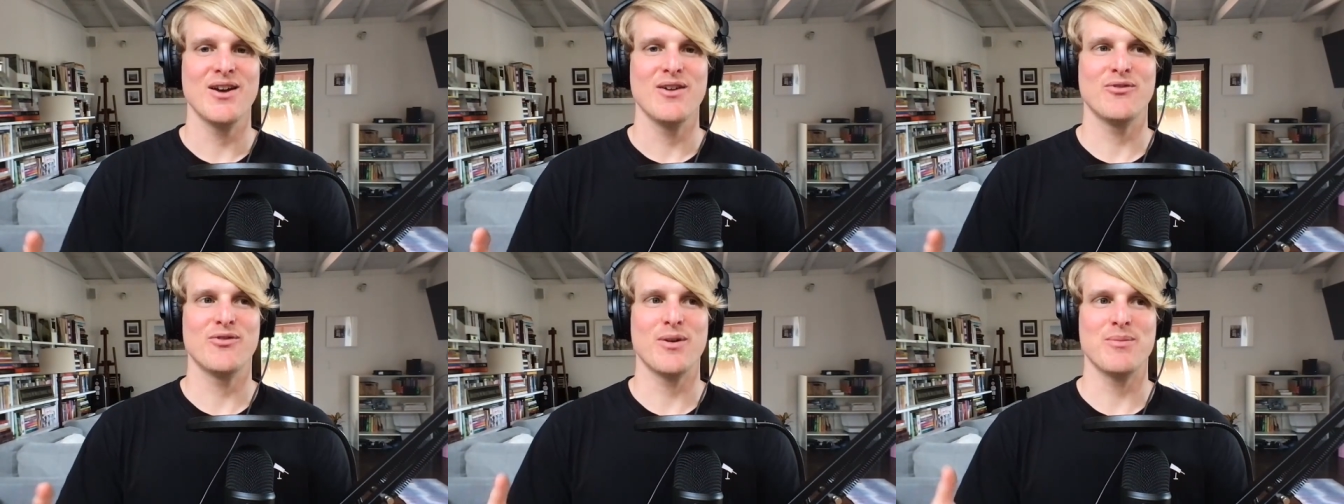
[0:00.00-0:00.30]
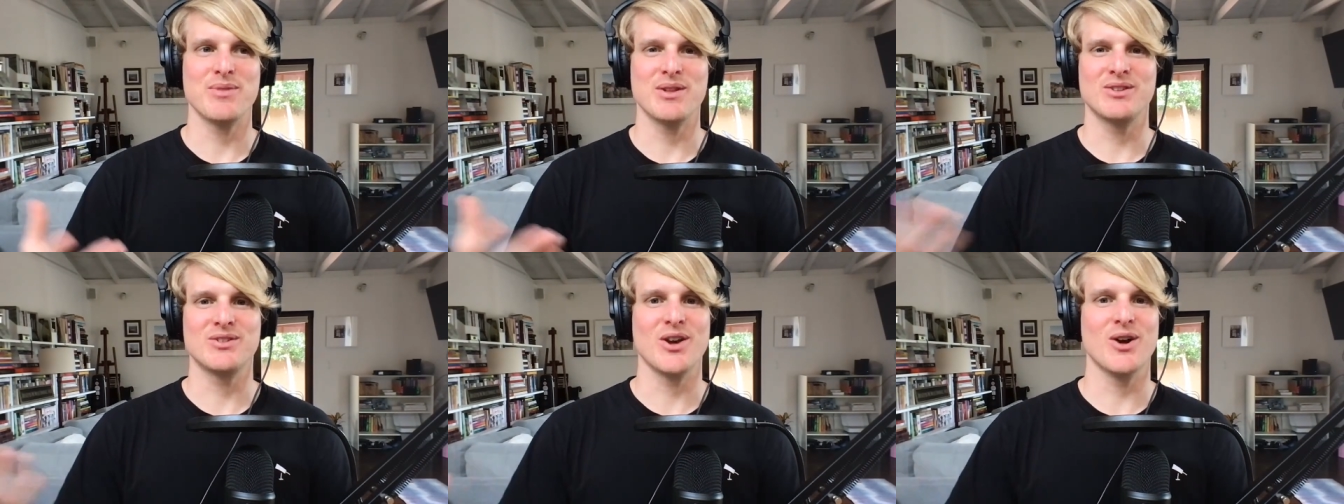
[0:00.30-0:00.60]

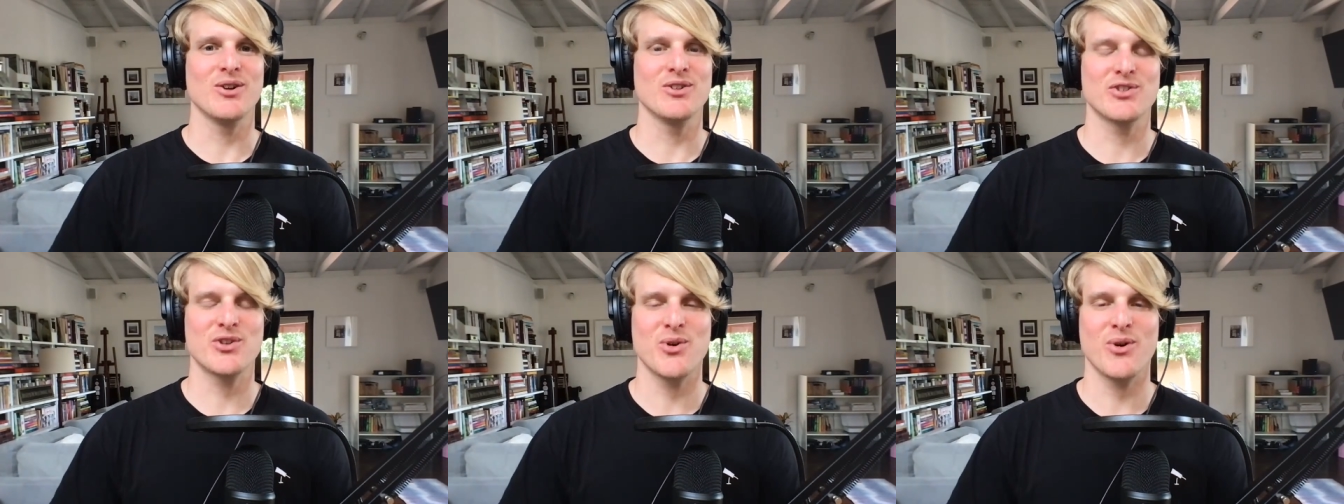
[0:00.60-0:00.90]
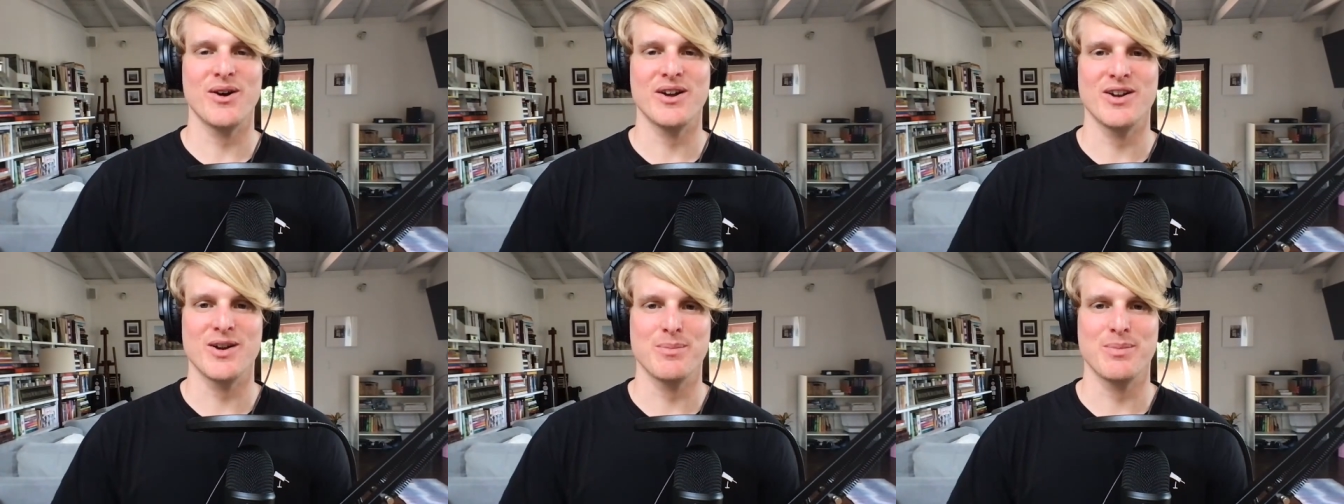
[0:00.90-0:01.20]
from the
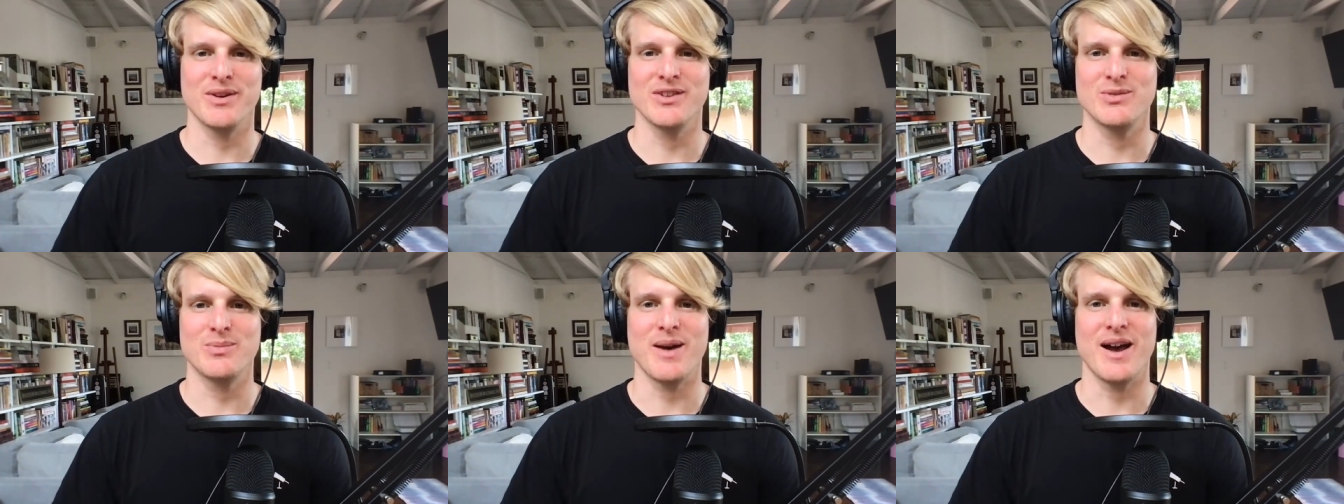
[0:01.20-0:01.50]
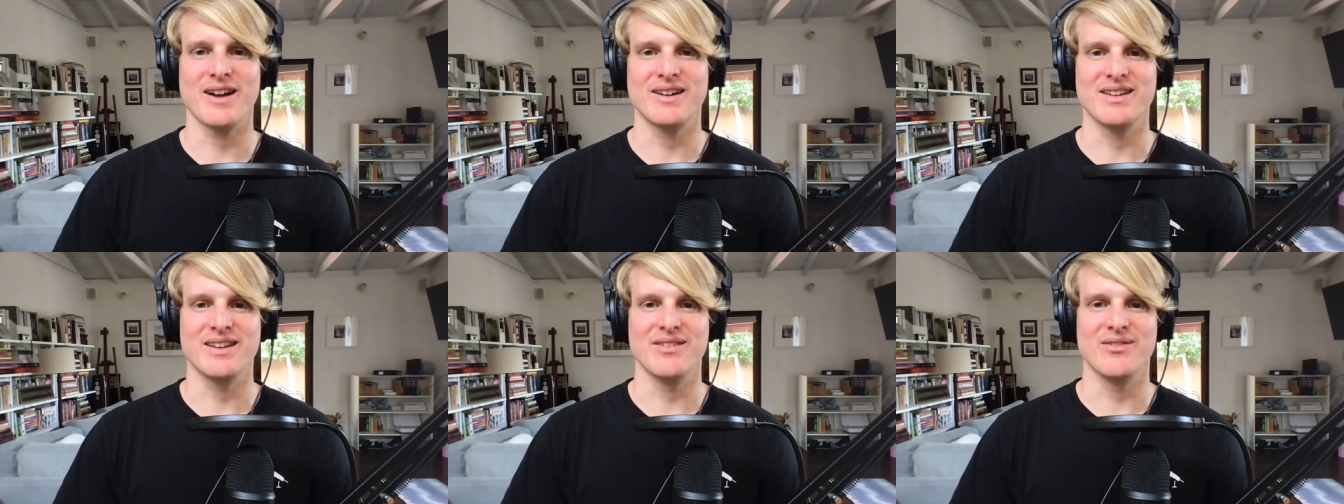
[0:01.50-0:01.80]
Dogecoiner
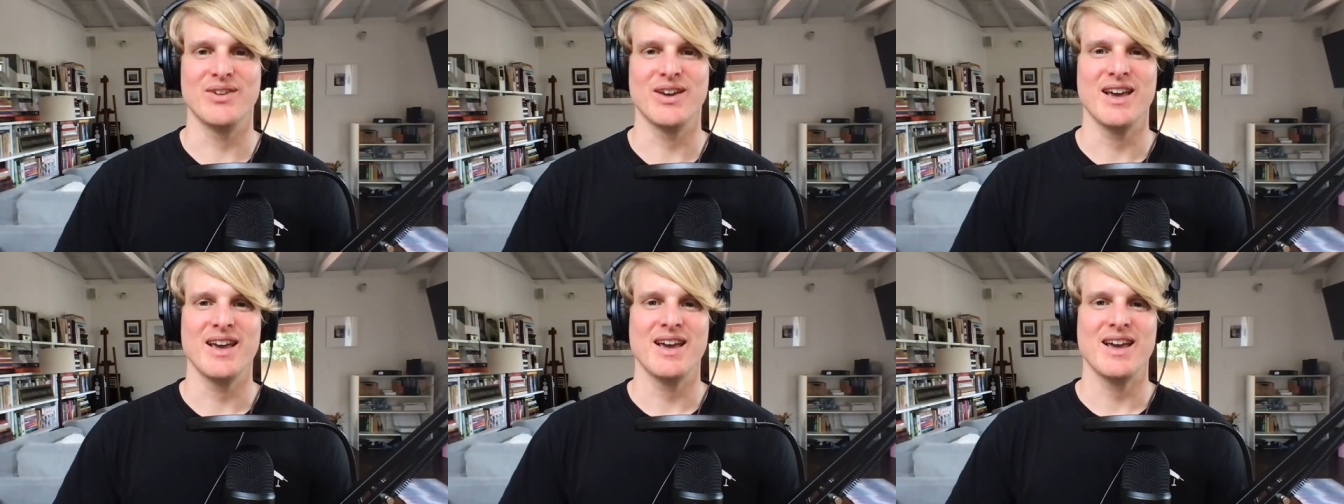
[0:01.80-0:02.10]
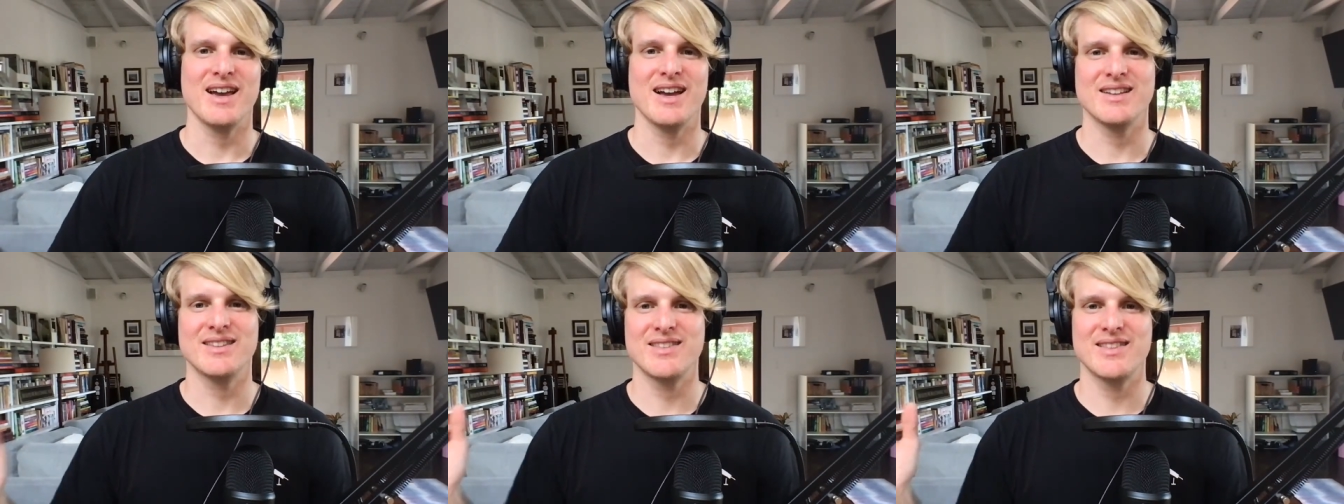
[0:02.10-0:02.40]
perspective,
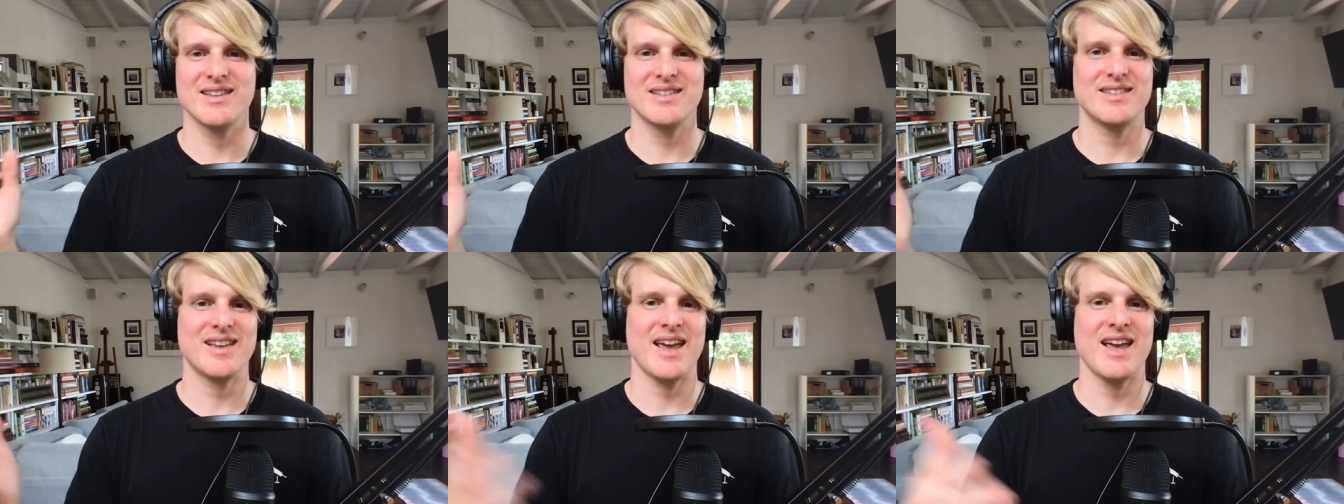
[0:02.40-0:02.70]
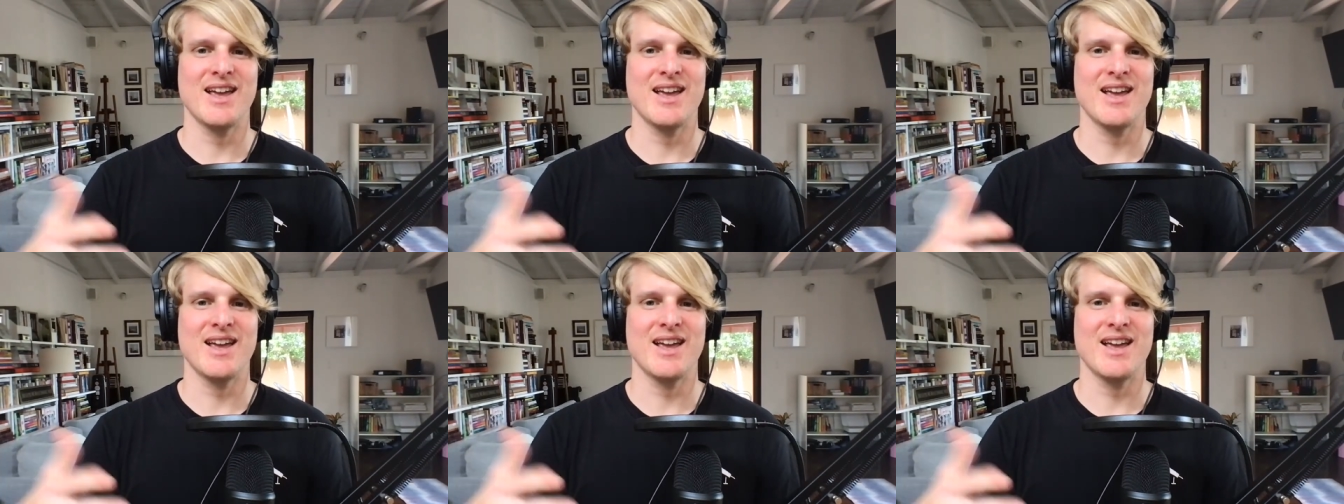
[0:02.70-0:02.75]
it's this